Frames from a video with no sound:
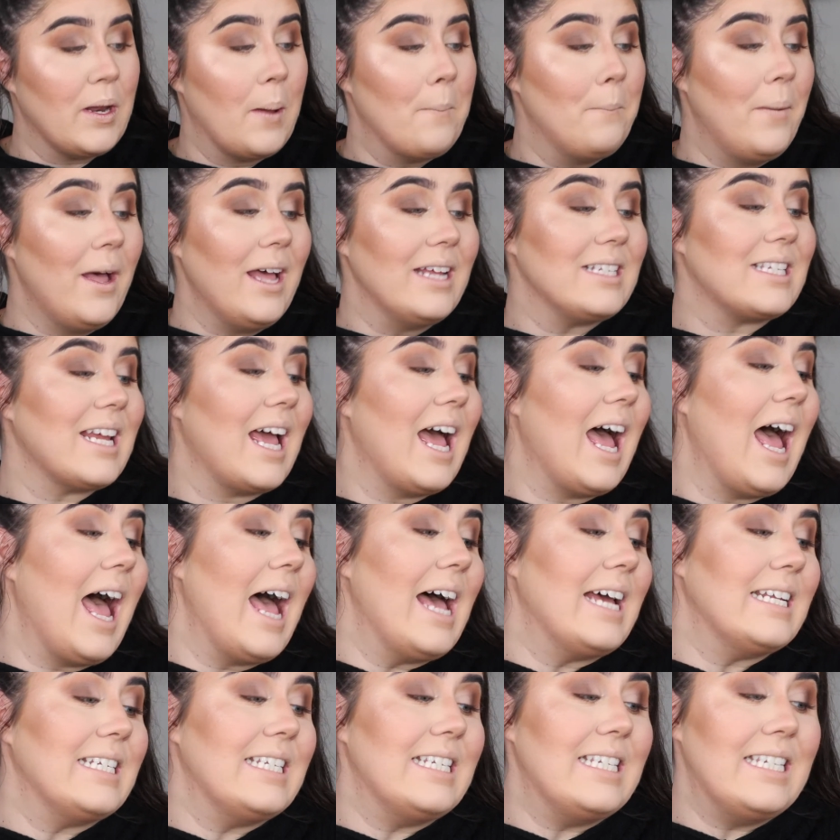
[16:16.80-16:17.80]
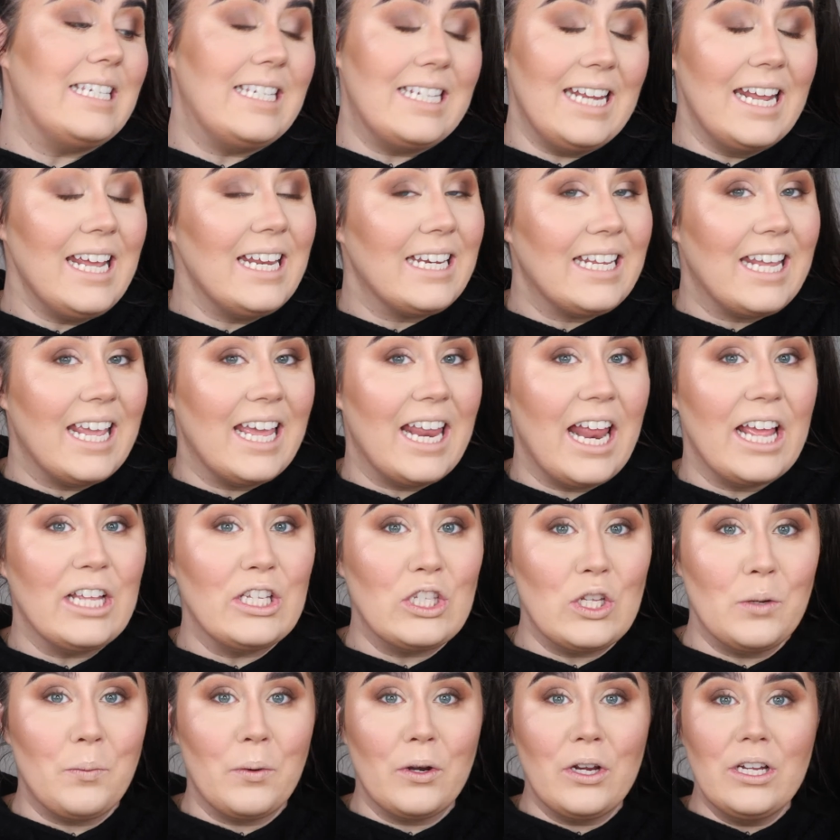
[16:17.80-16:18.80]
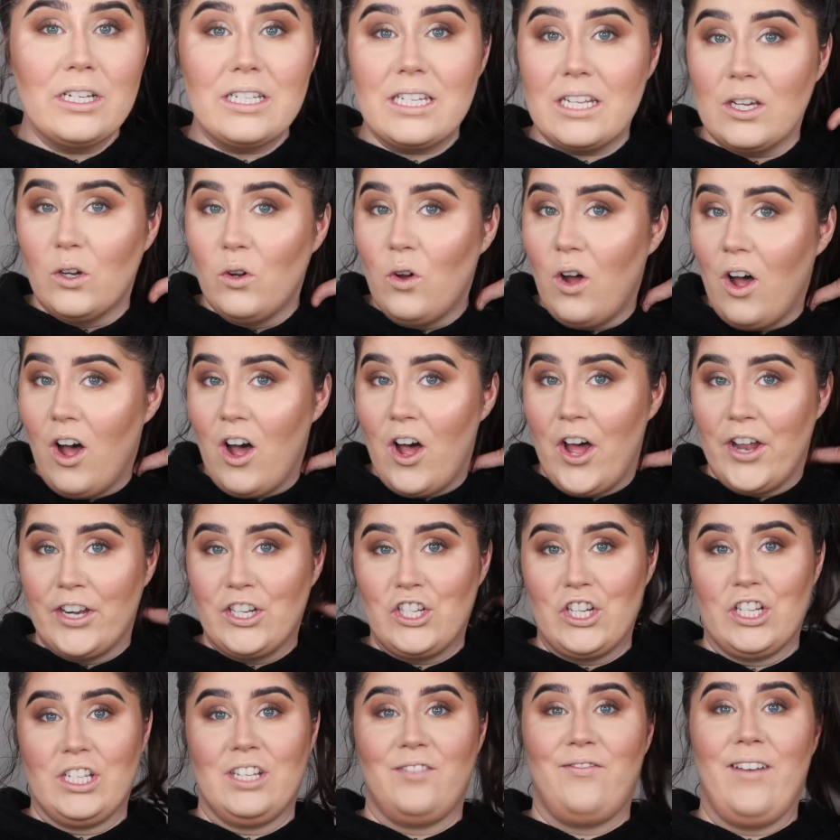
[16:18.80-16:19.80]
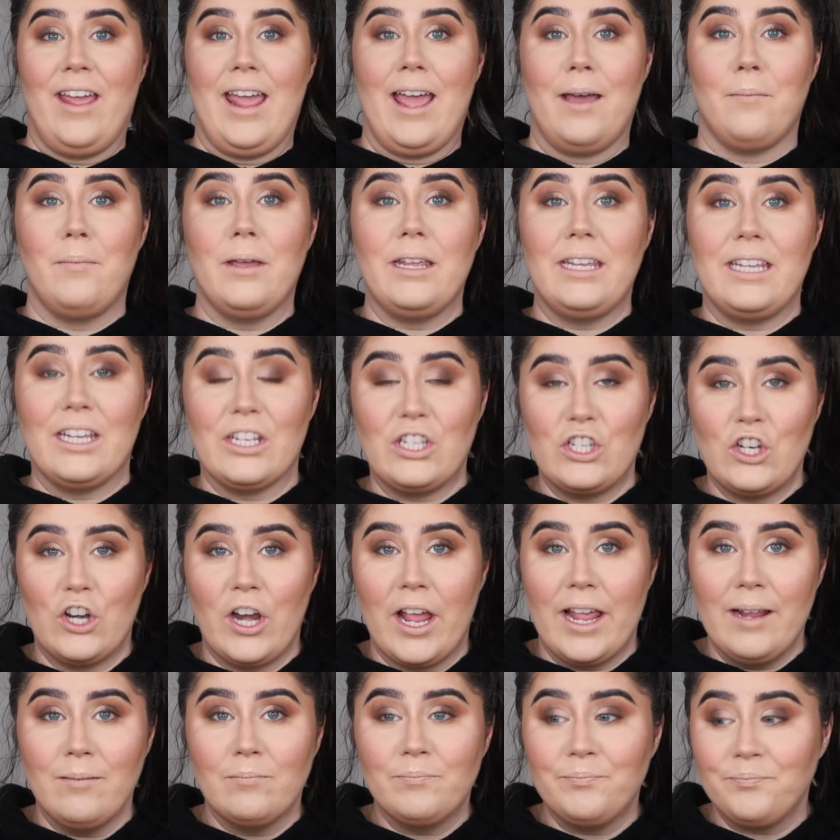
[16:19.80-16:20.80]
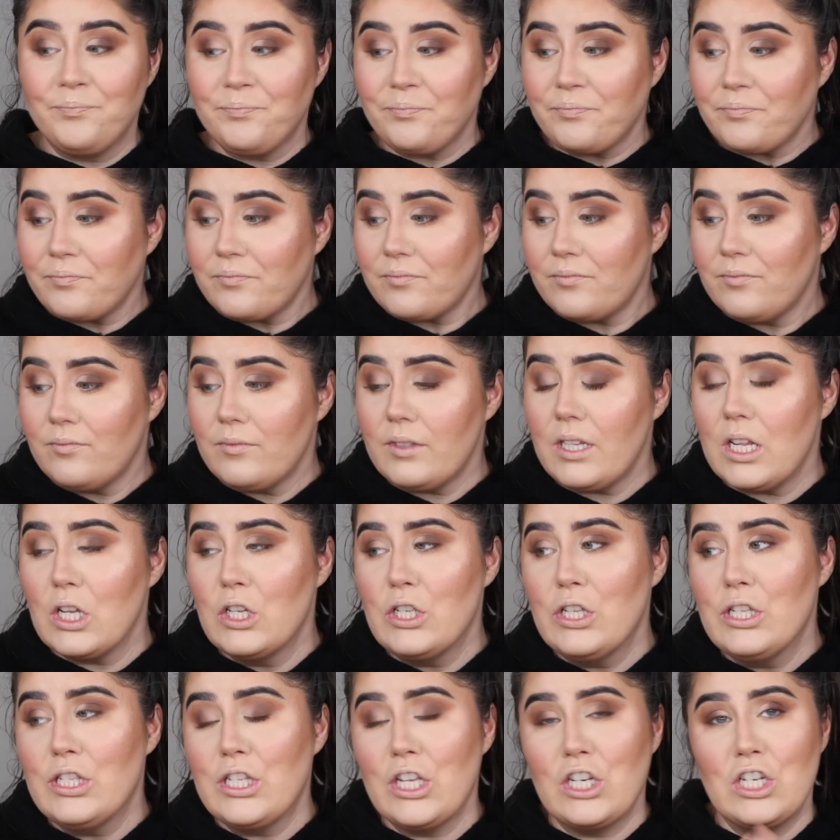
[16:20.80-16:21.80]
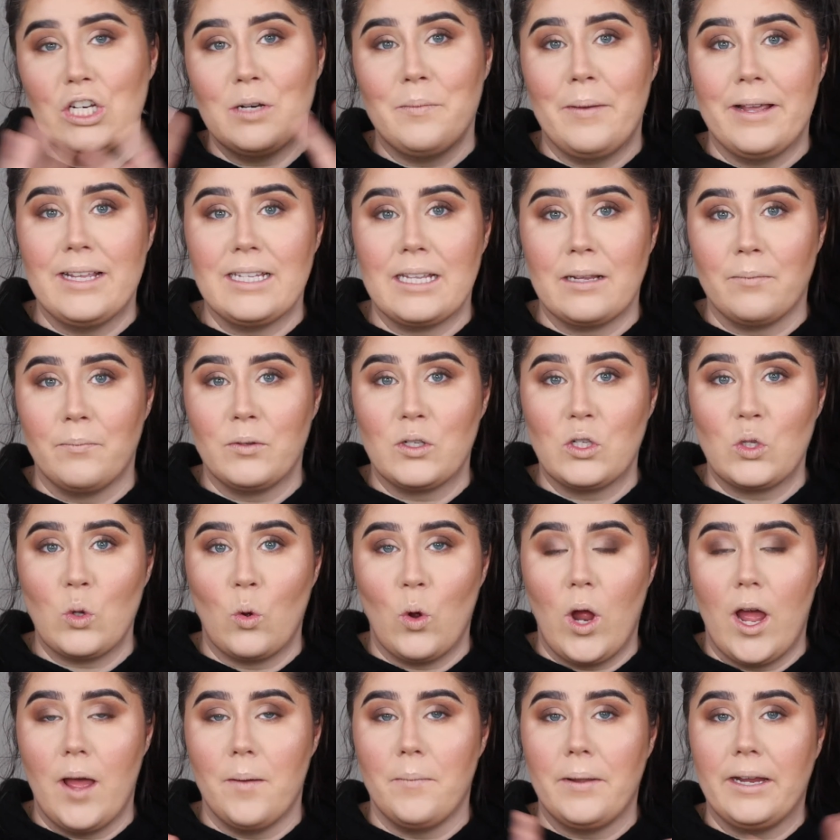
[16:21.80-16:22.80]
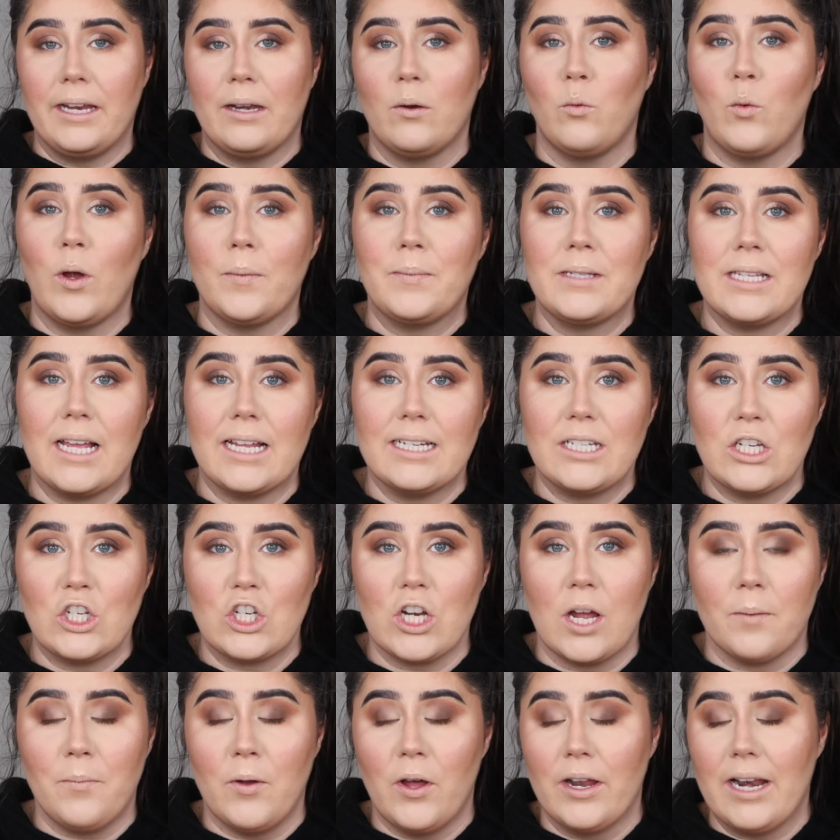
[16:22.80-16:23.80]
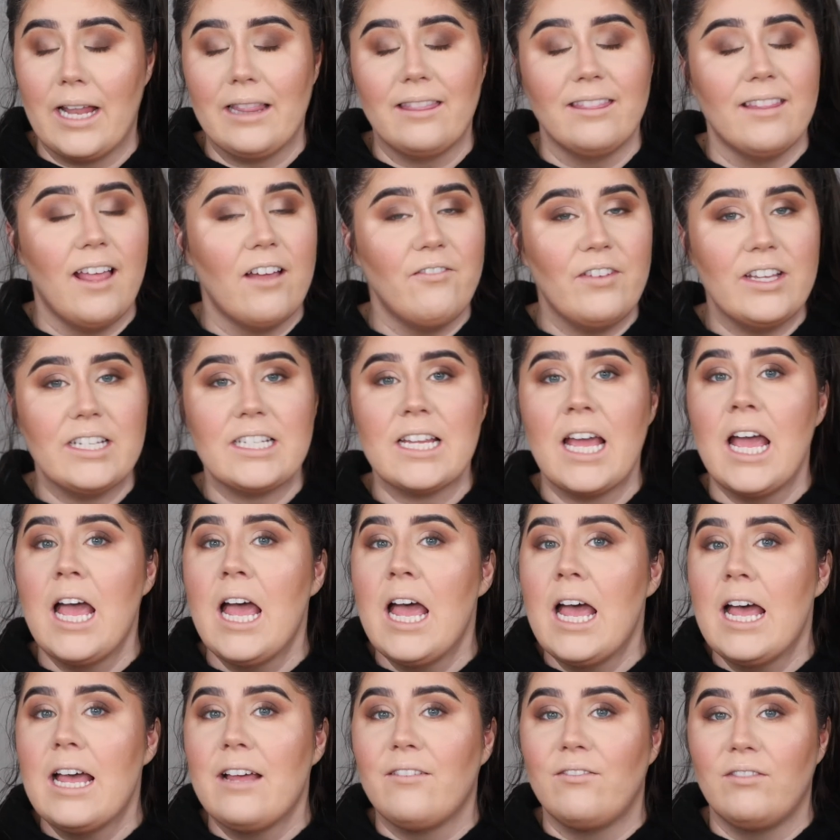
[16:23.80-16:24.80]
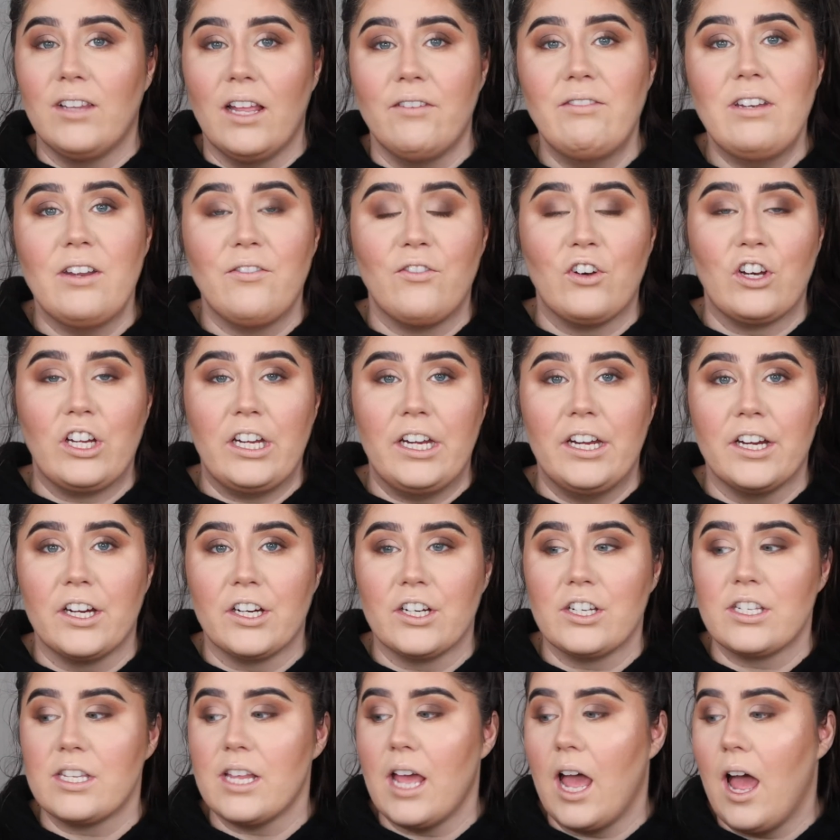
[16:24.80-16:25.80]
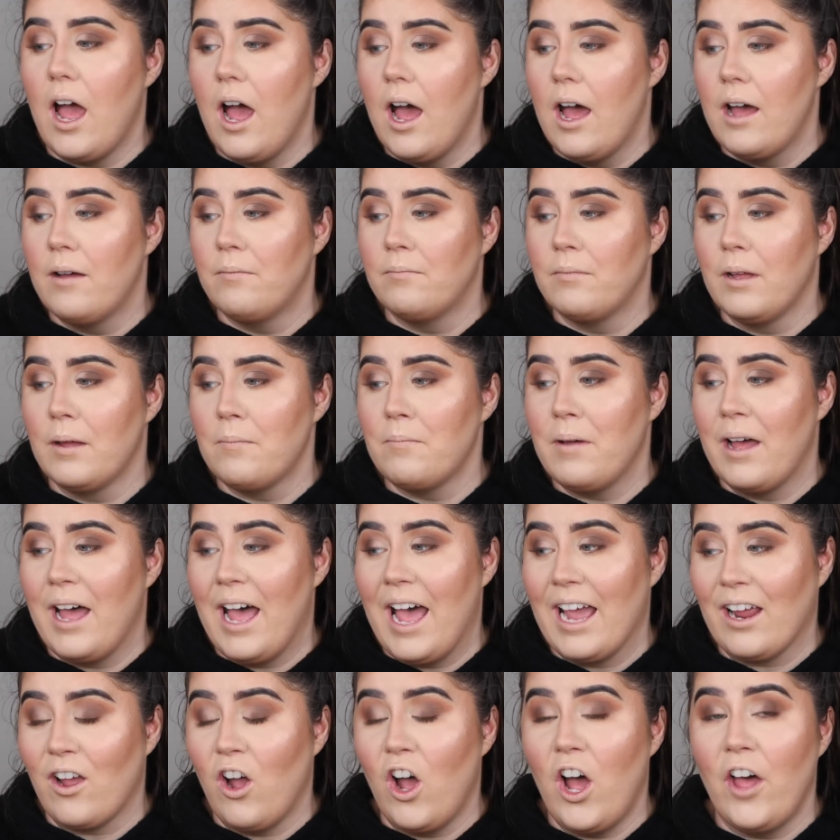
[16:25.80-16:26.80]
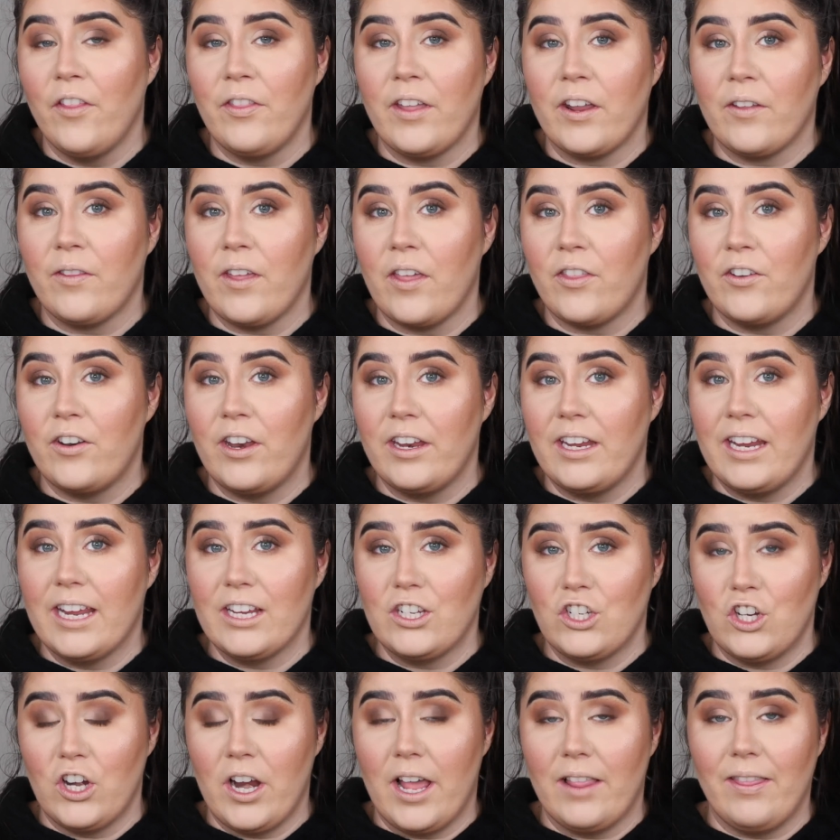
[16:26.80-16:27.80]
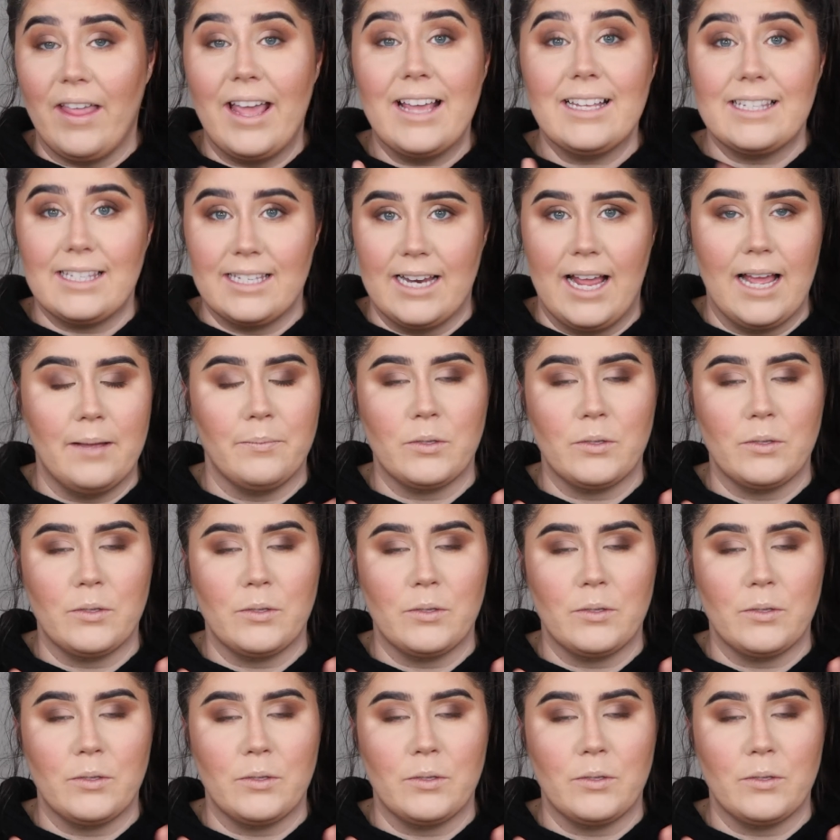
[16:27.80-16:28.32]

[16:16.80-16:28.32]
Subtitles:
But I did get a super good deal on Just Fab yesterday. Such an amazing website to shop on. Love it. Loved it for years. But I got on there last